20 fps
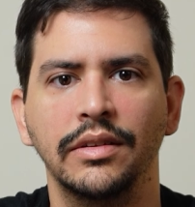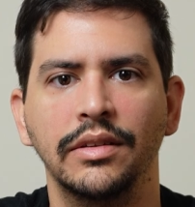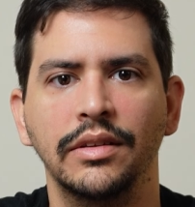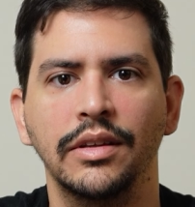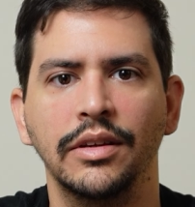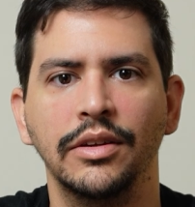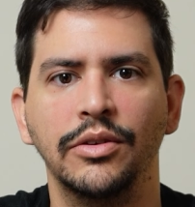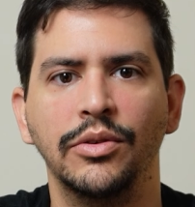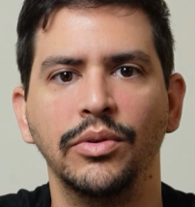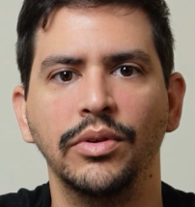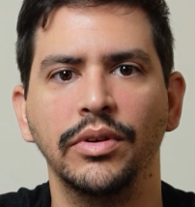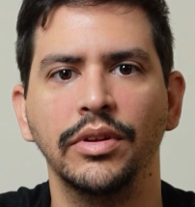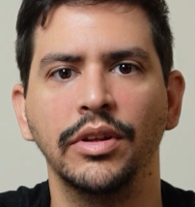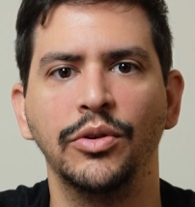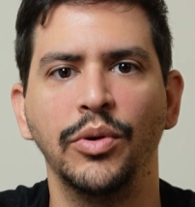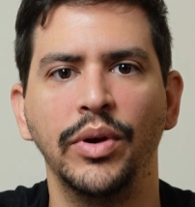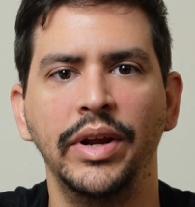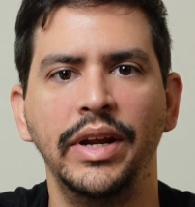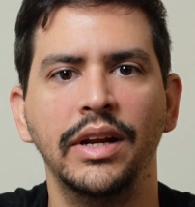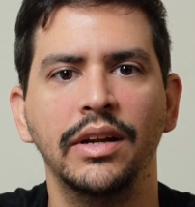the
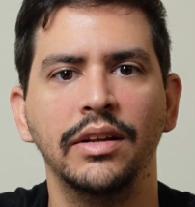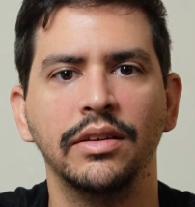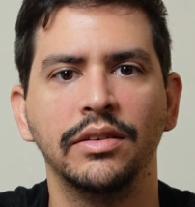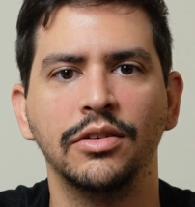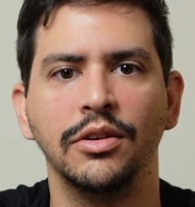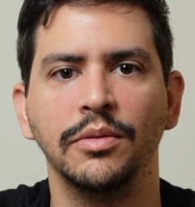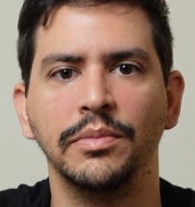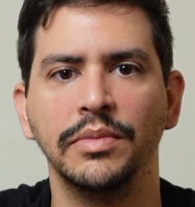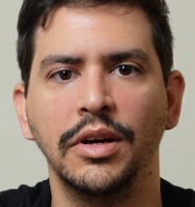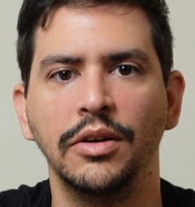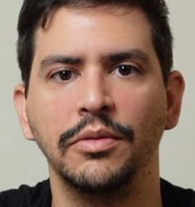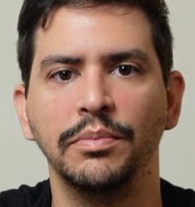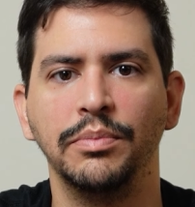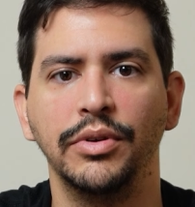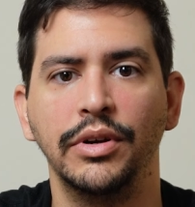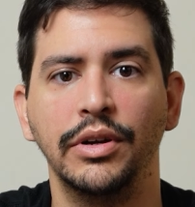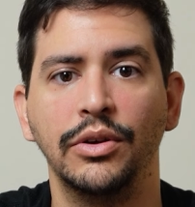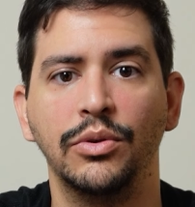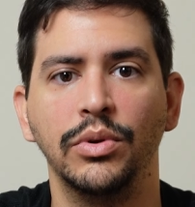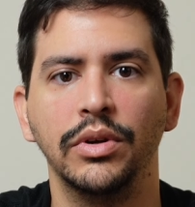graininess comes out
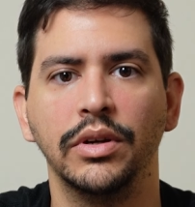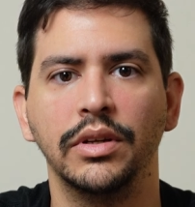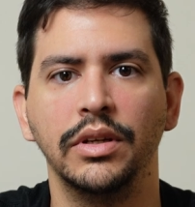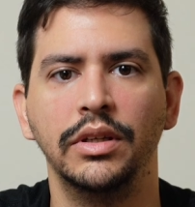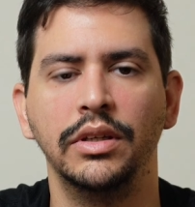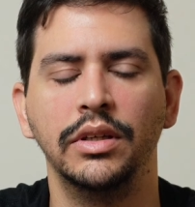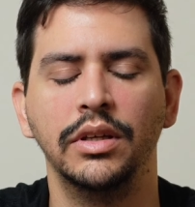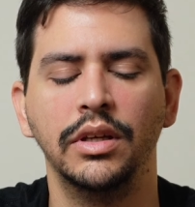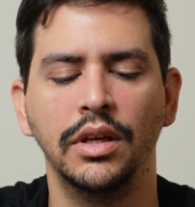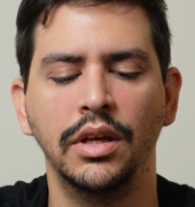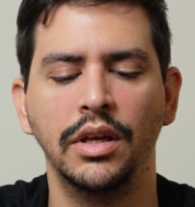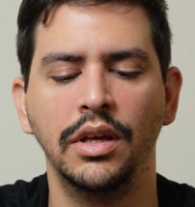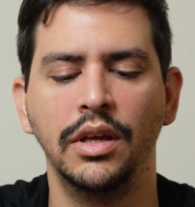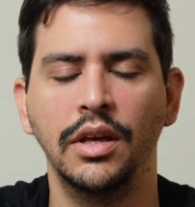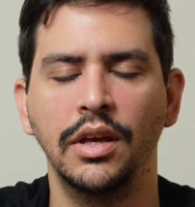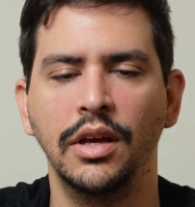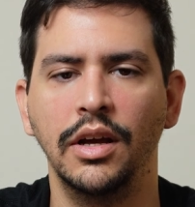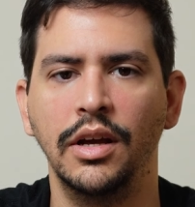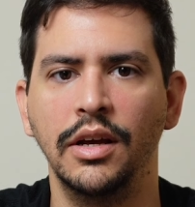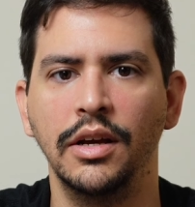pretty quickly.
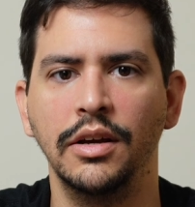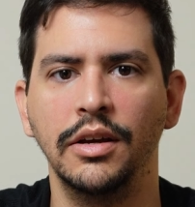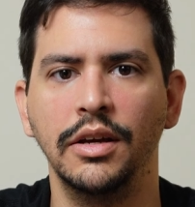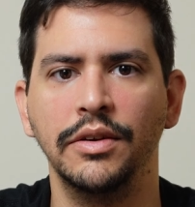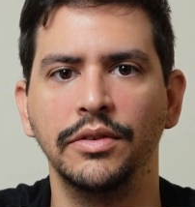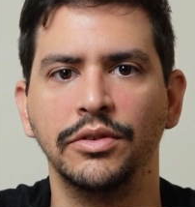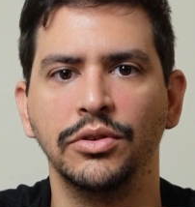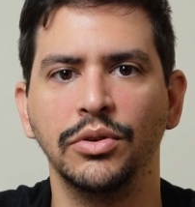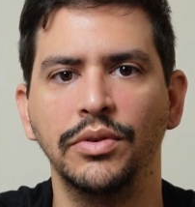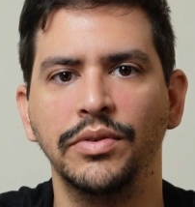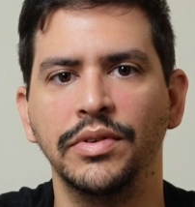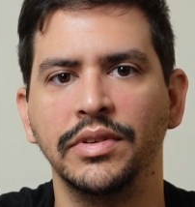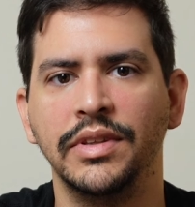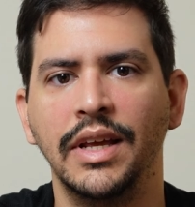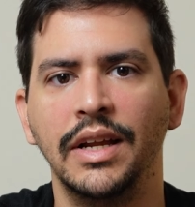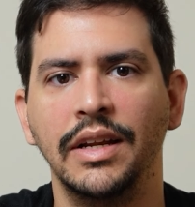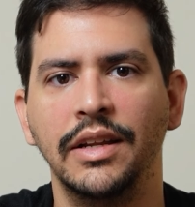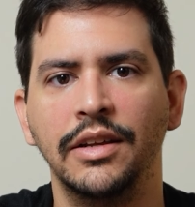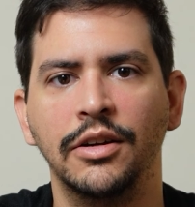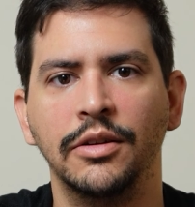So if it's
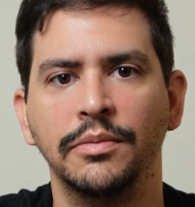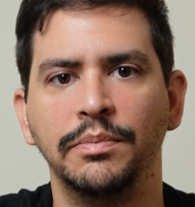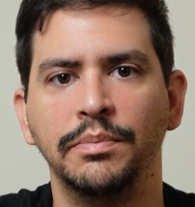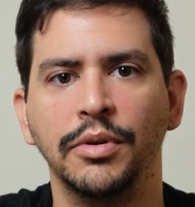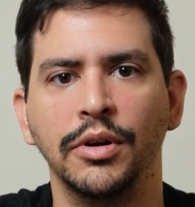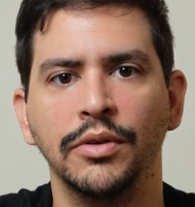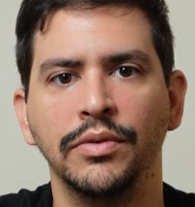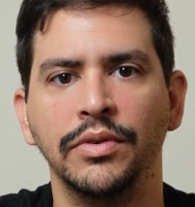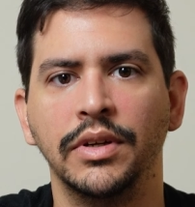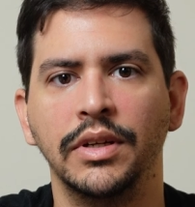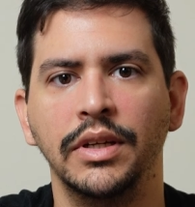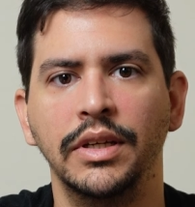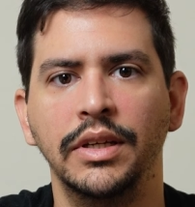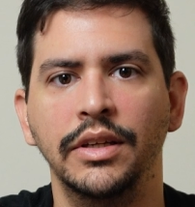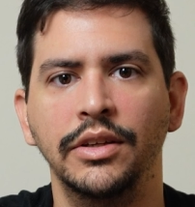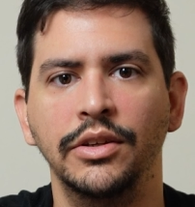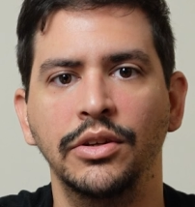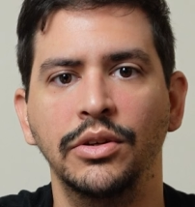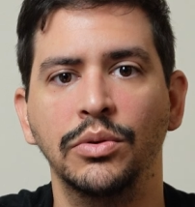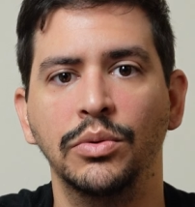not lit up perfectly,
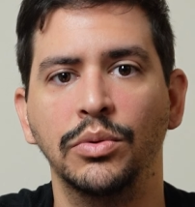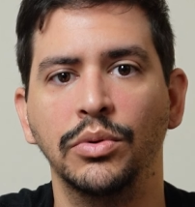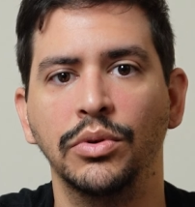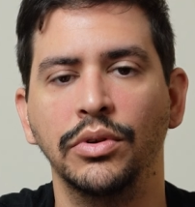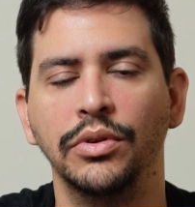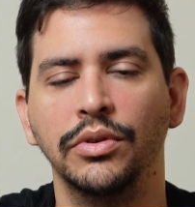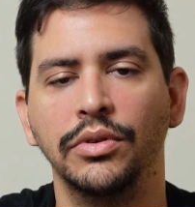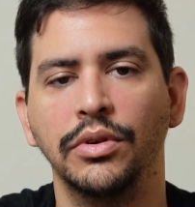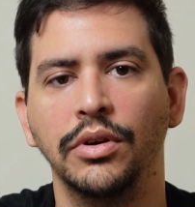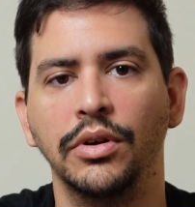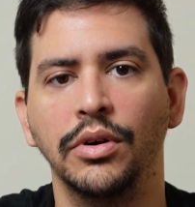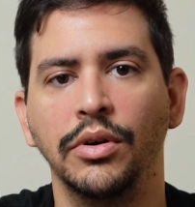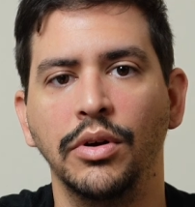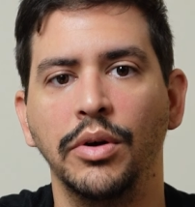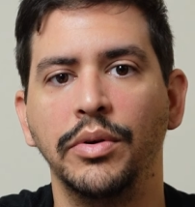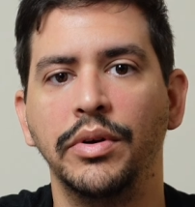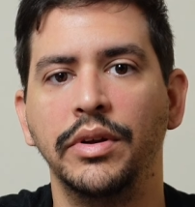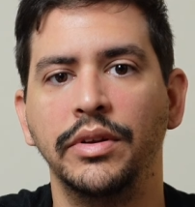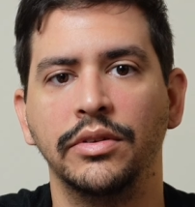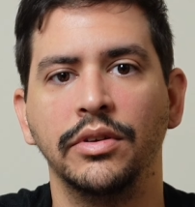you will
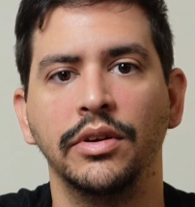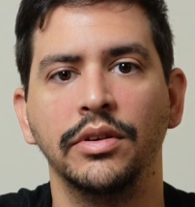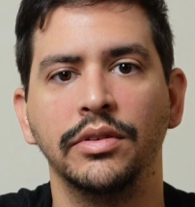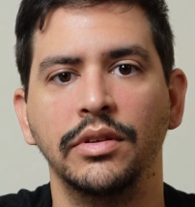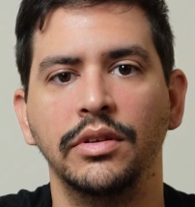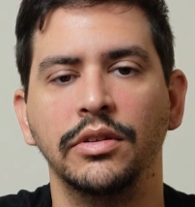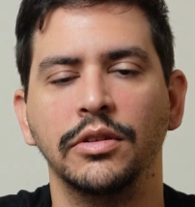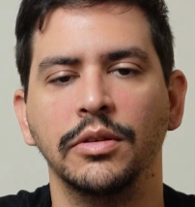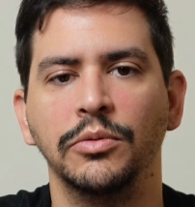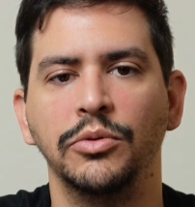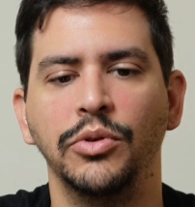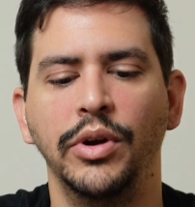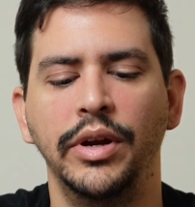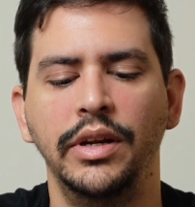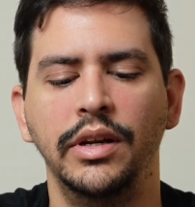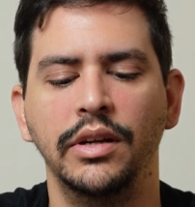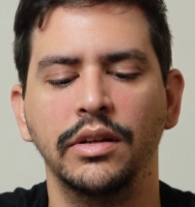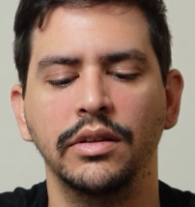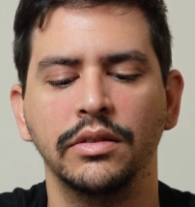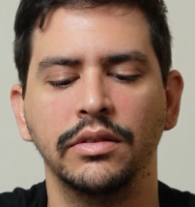already start seeing some
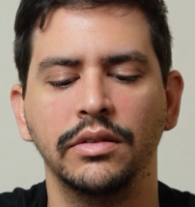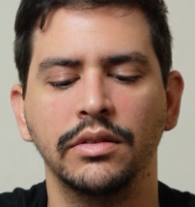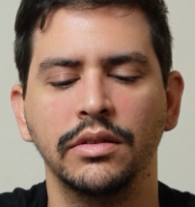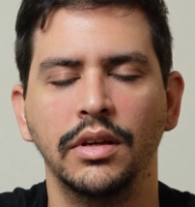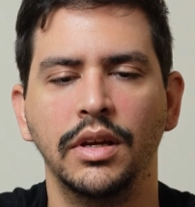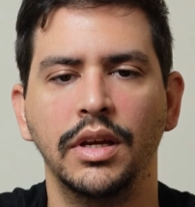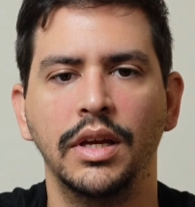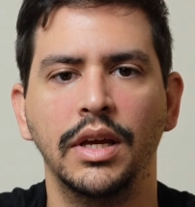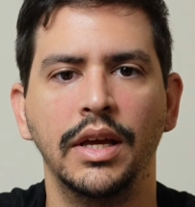graininess.